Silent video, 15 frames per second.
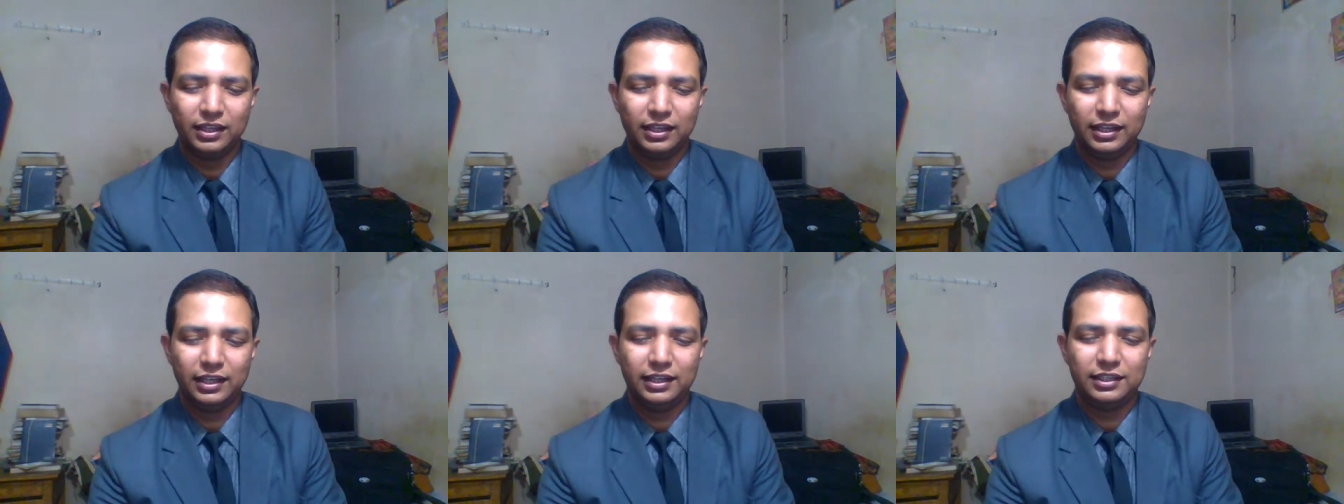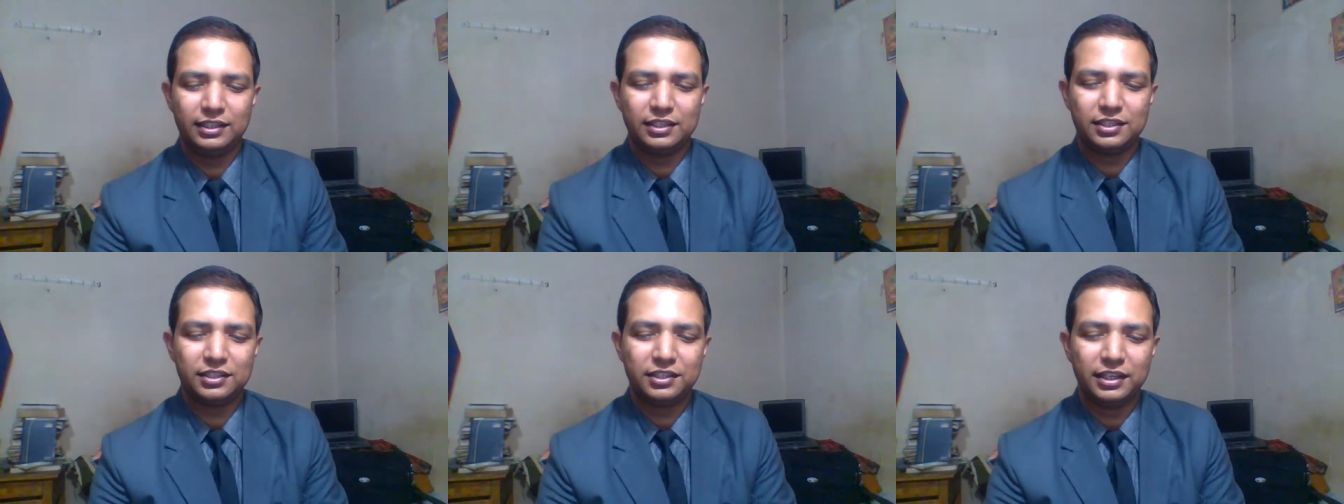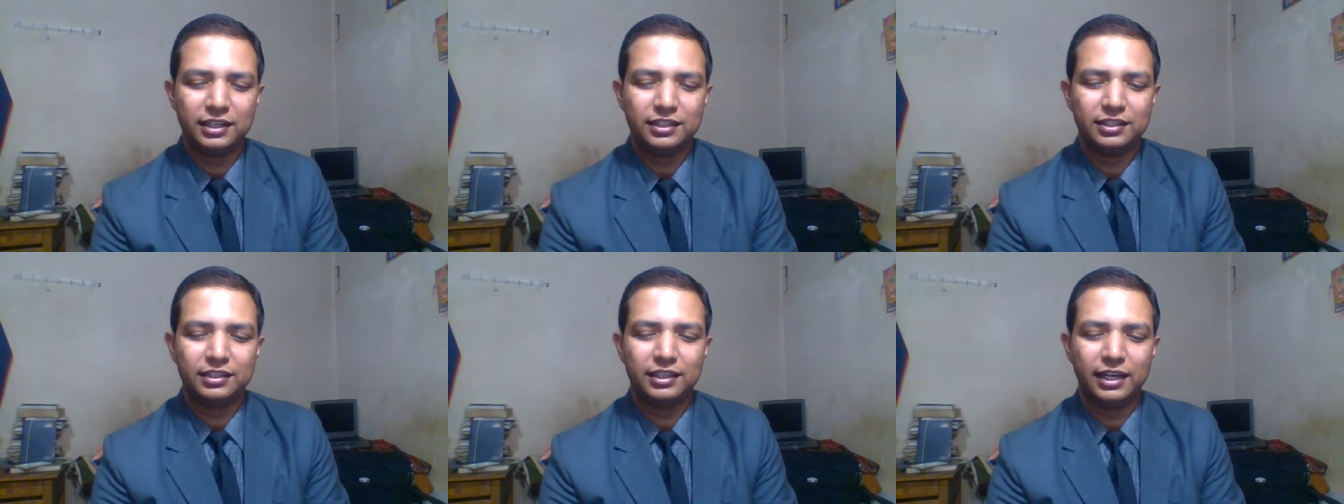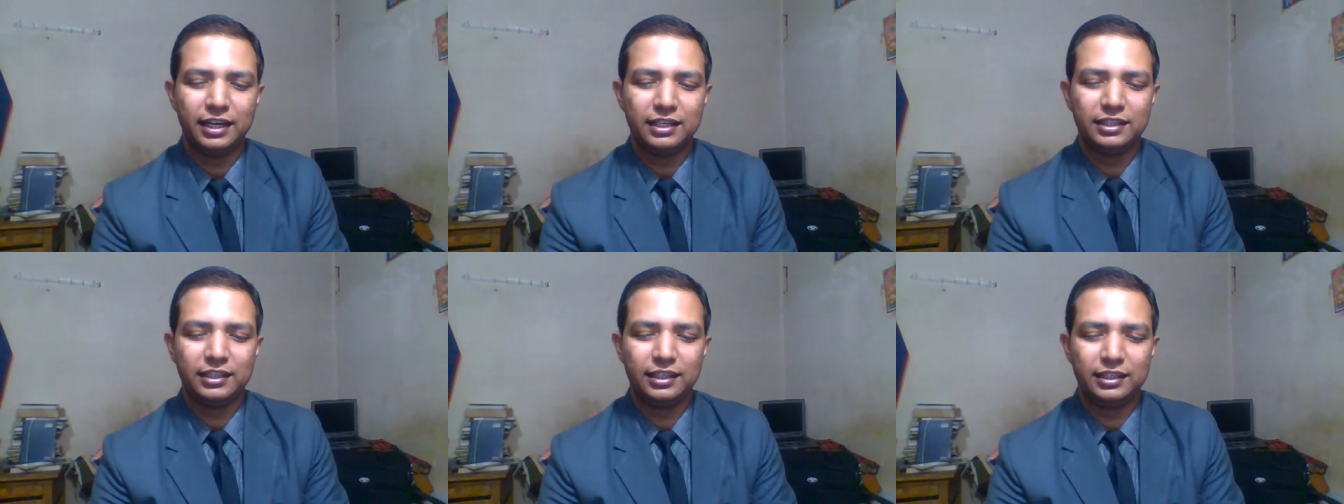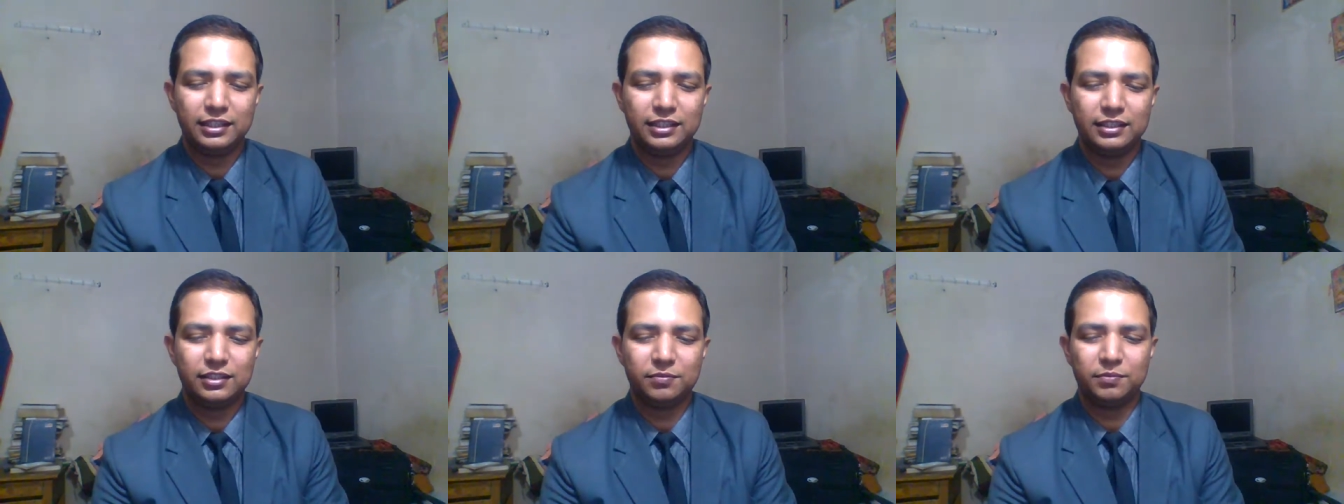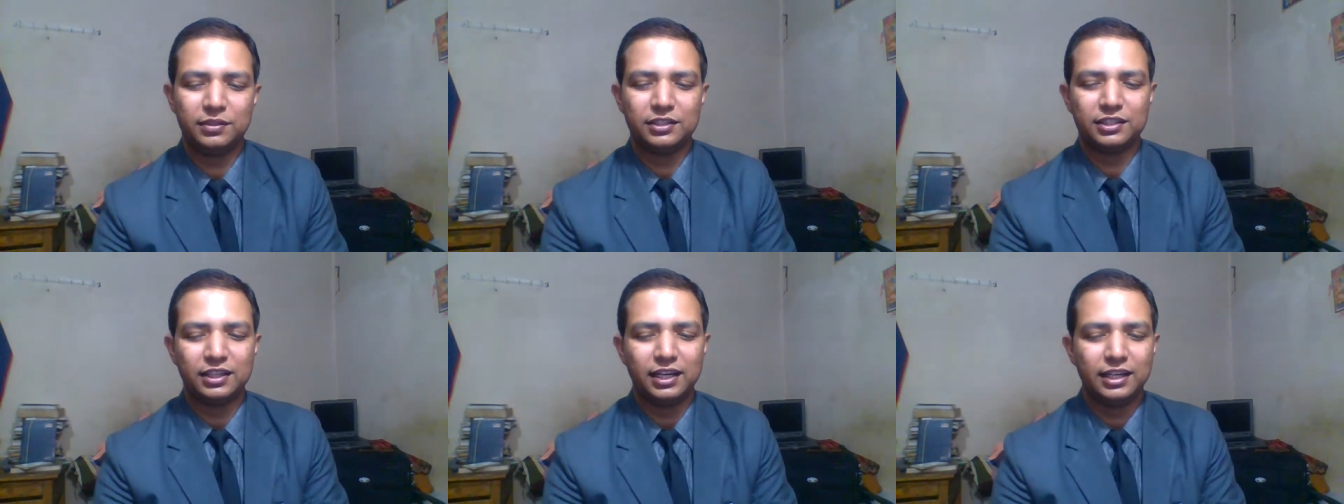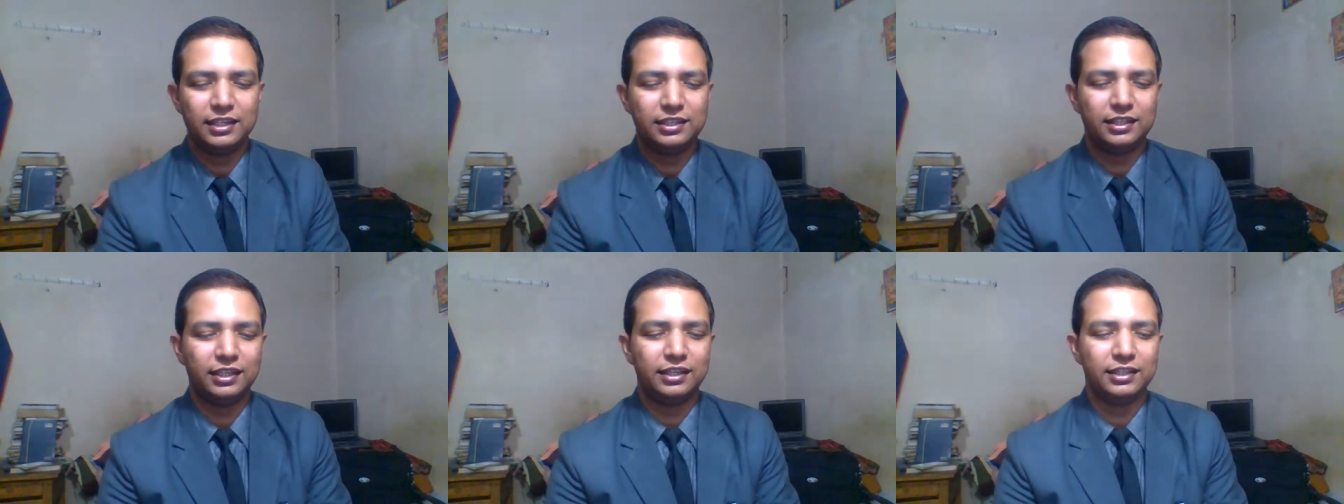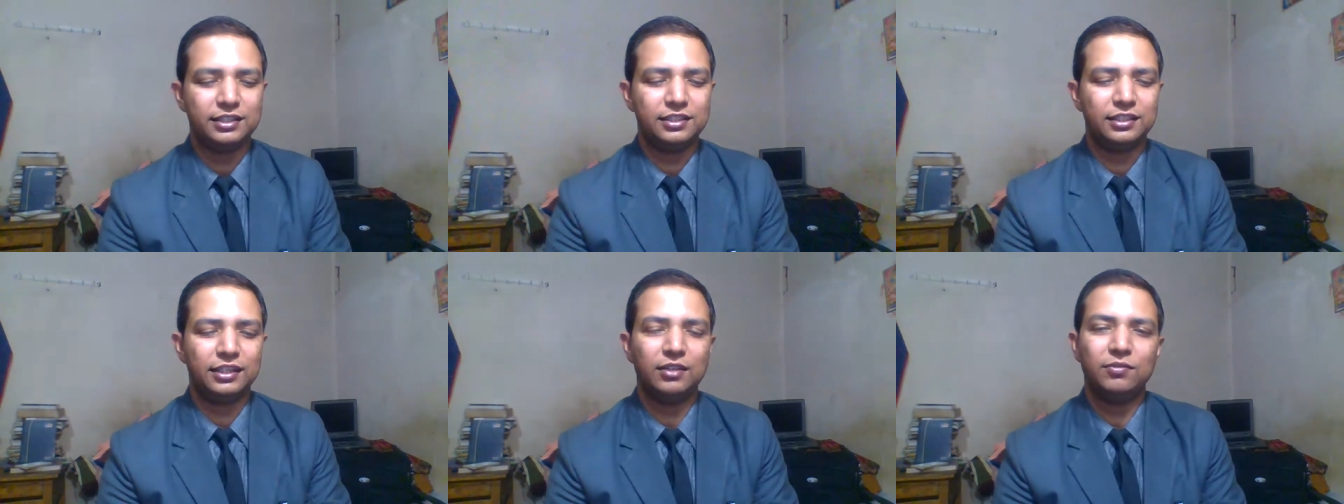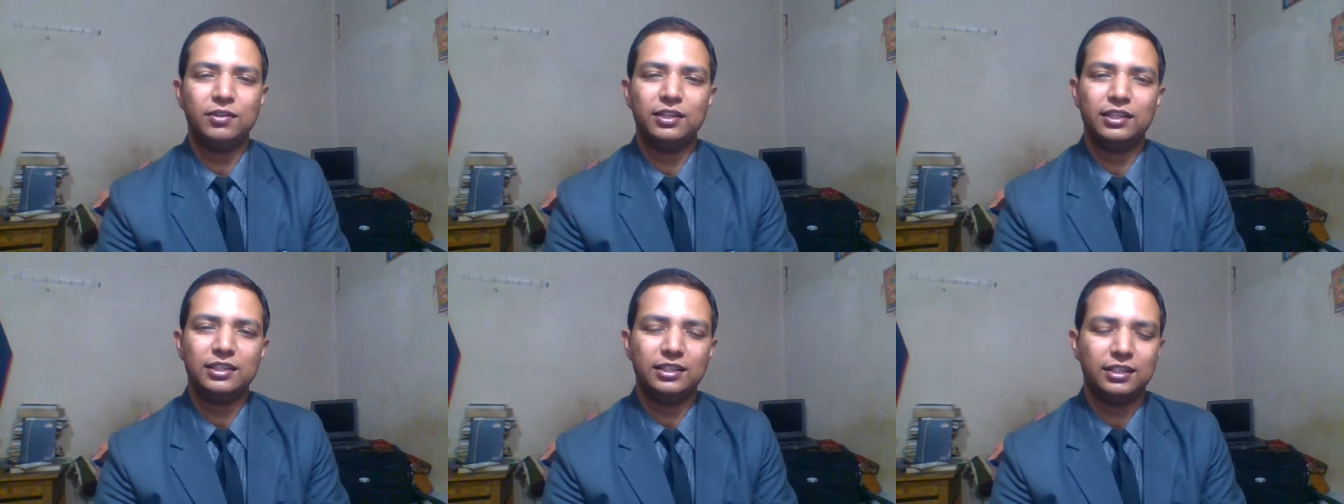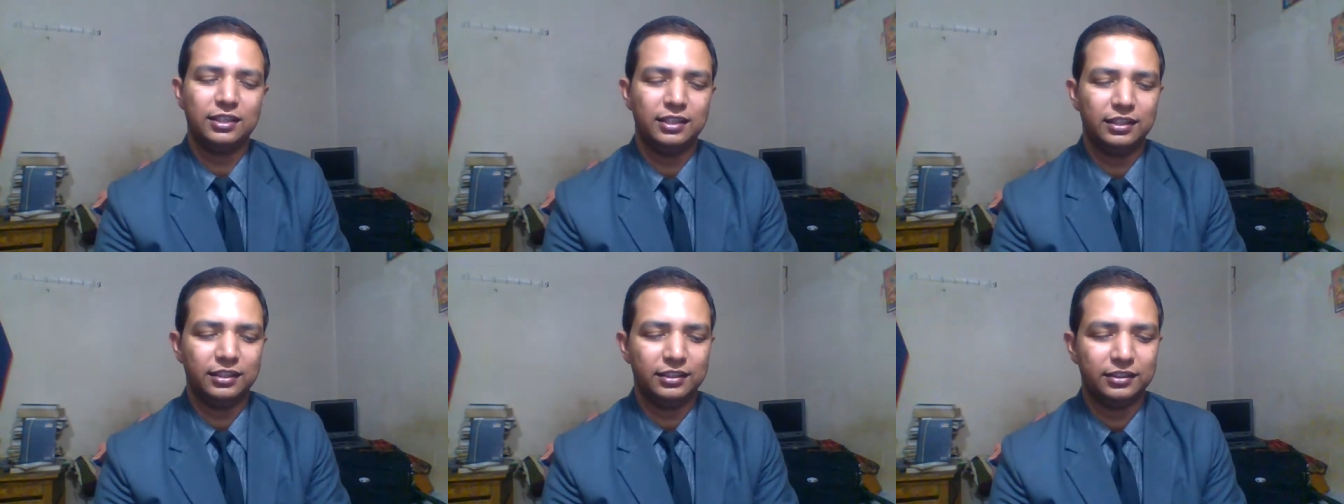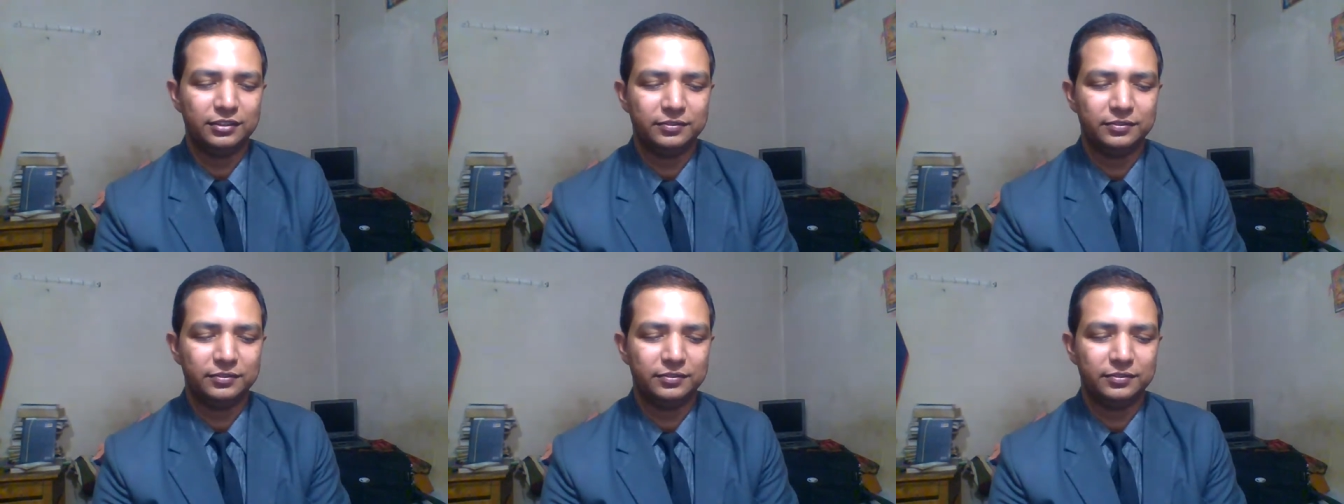It states that it is precise and silver in color.